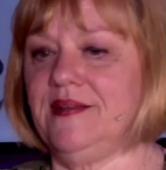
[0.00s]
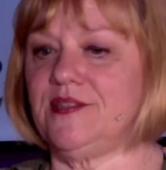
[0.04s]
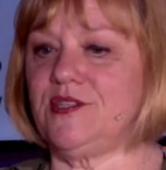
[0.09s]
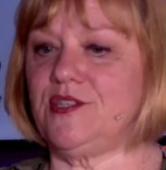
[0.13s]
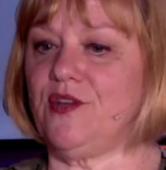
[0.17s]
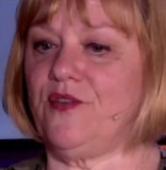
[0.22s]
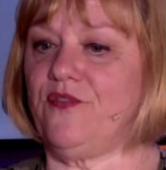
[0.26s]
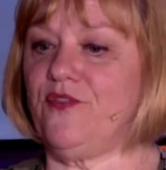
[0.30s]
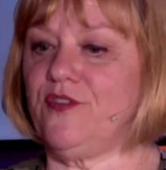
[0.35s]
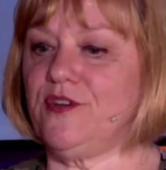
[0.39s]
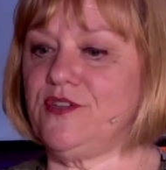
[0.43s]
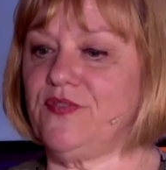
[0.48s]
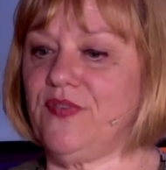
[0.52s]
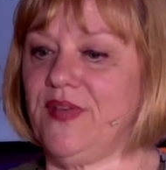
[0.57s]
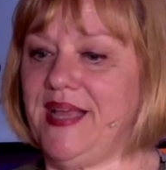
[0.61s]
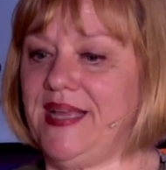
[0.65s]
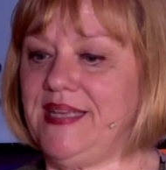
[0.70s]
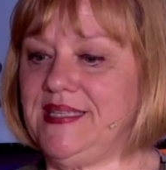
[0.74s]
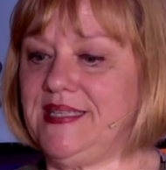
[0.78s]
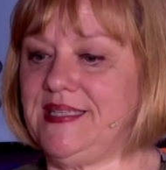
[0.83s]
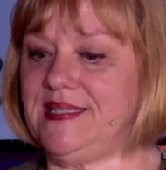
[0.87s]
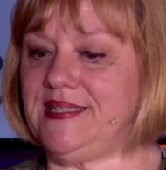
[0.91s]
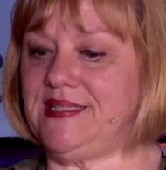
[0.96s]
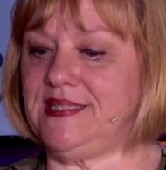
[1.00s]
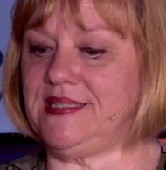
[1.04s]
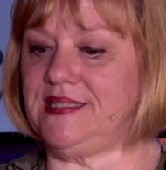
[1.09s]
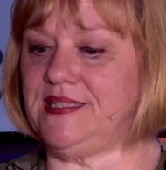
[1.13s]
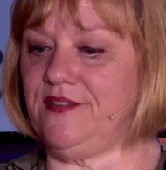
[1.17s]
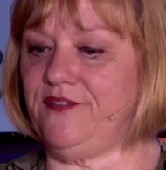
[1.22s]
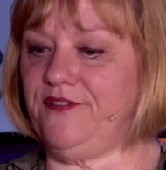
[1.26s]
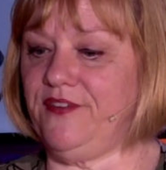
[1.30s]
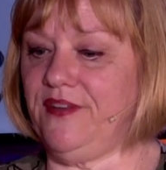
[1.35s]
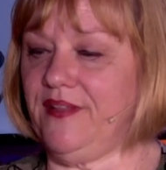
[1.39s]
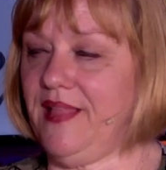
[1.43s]
So first of all, I had
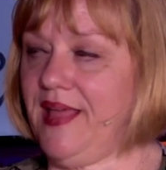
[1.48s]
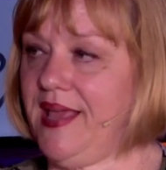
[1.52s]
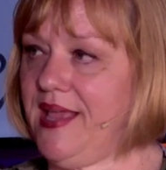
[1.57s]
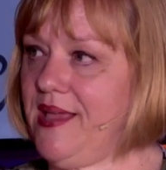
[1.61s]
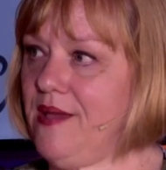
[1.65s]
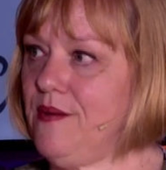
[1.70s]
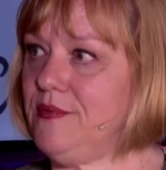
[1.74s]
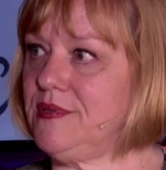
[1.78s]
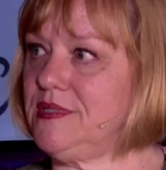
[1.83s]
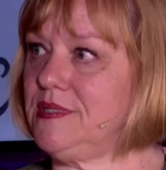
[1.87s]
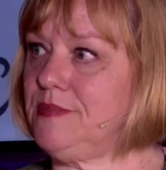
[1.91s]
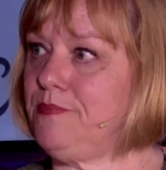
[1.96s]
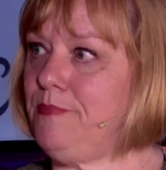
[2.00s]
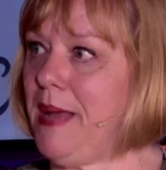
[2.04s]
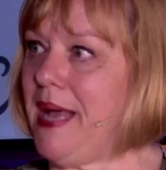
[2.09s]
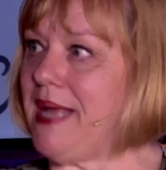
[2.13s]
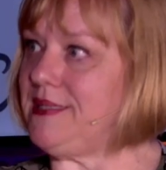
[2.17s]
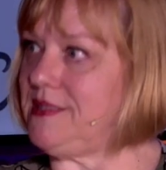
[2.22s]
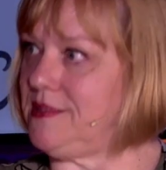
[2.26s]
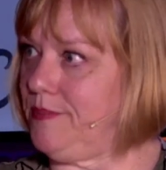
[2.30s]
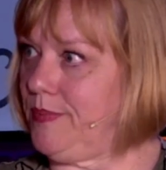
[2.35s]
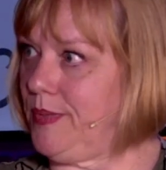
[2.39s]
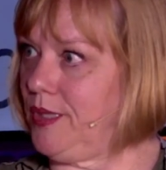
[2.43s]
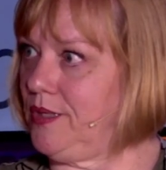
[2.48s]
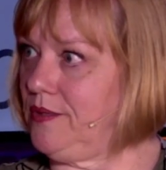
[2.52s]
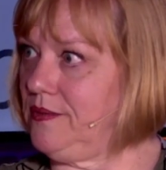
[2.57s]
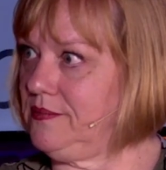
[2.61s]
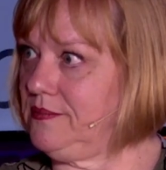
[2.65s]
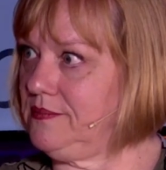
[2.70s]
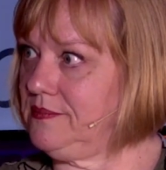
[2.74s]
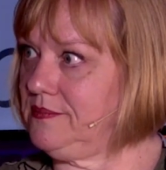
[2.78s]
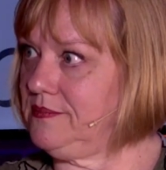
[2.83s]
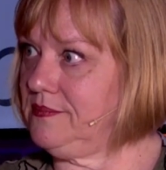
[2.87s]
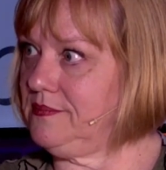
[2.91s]
to feel like it was possible,
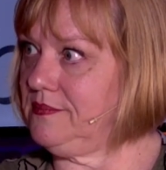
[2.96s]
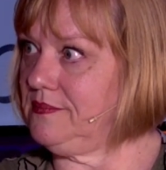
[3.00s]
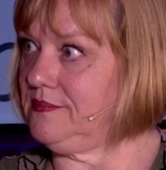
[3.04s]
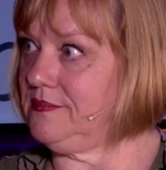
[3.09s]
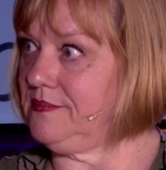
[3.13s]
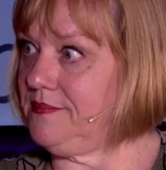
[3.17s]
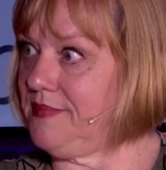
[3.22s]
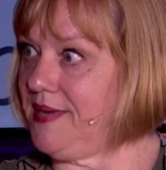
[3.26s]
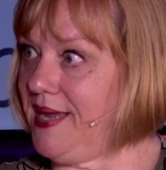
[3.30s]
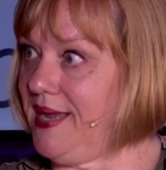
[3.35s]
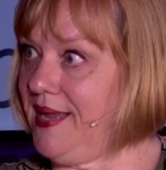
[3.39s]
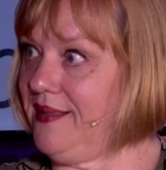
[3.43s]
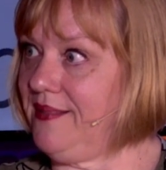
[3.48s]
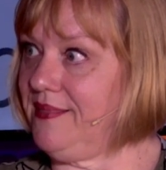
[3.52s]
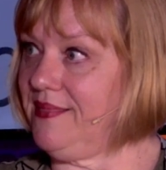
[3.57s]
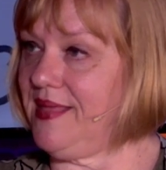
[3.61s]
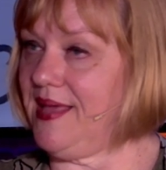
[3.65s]
right?